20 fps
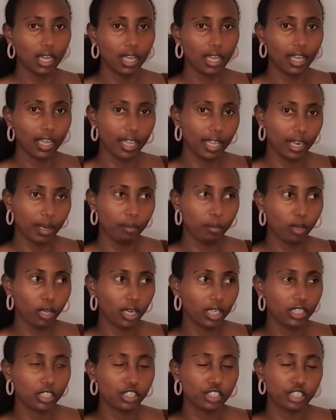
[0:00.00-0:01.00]
and I'm
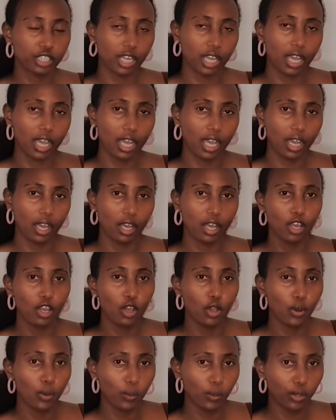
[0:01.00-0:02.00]
gonna share
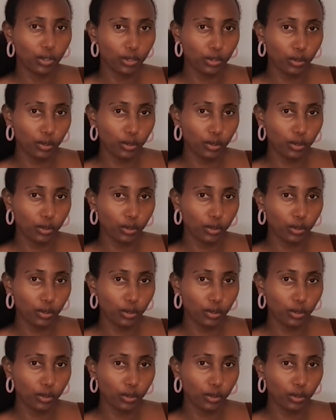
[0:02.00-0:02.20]
with